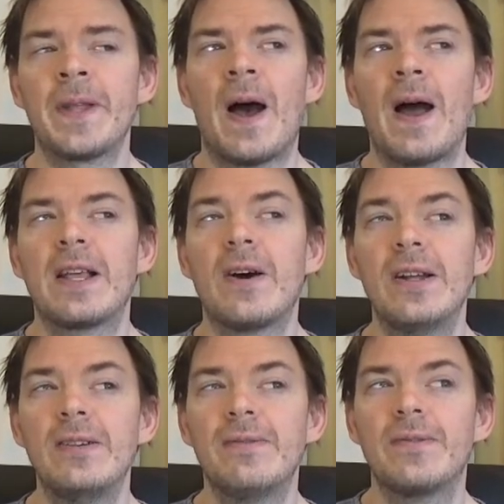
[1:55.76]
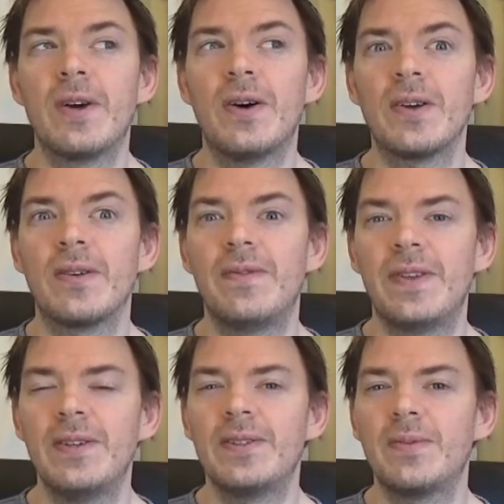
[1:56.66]
I kind of got
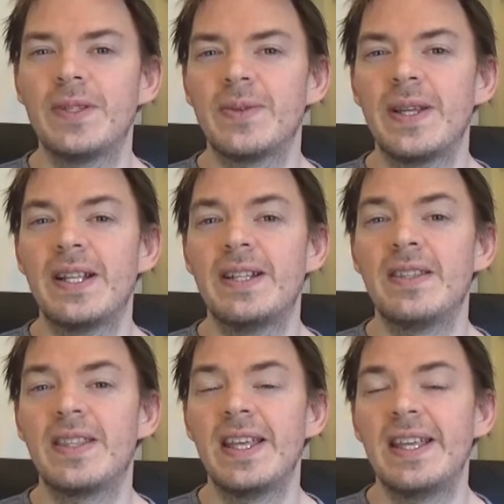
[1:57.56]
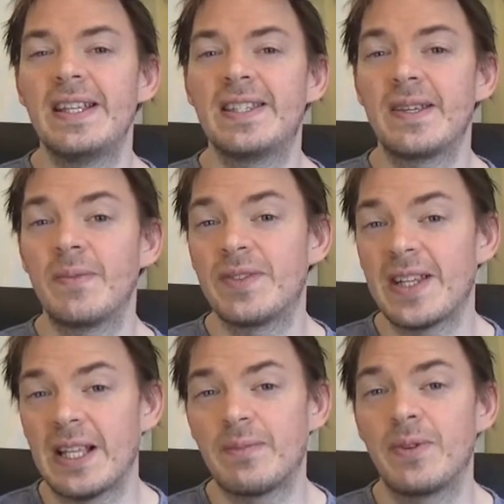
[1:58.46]
confused between the sync move
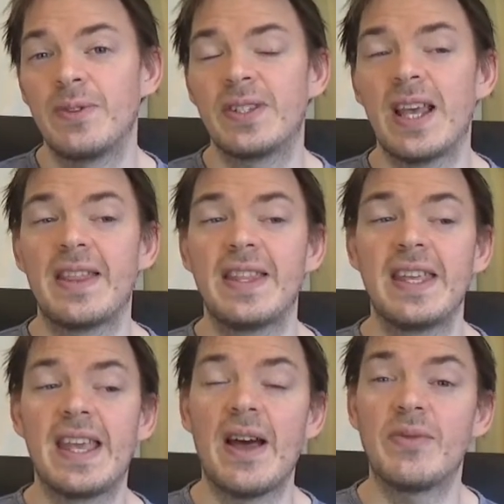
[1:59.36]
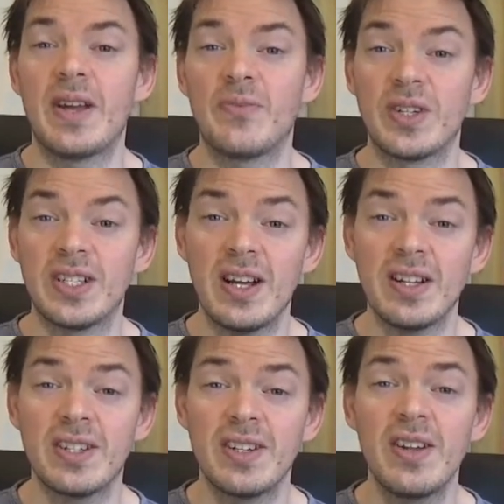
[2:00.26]
stats boost and the countdown
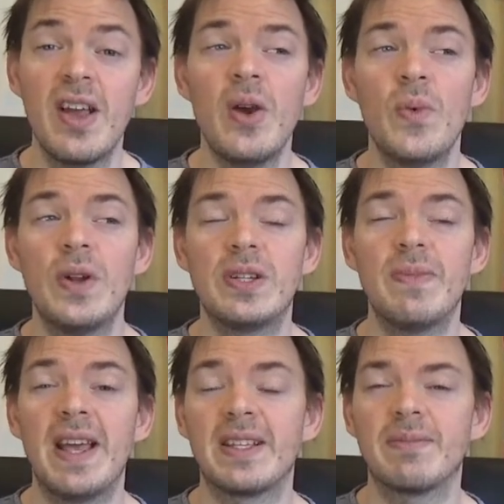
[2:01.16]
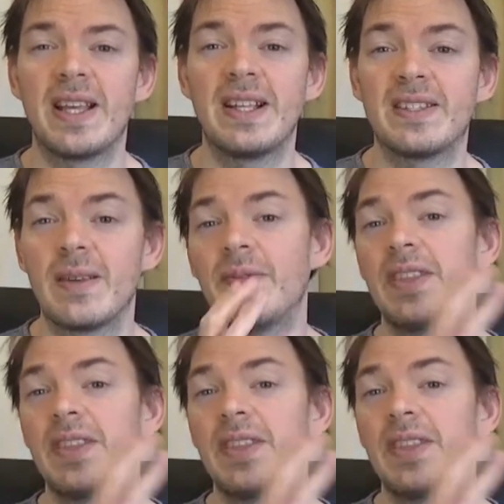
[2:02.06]
reduction, which may explain some of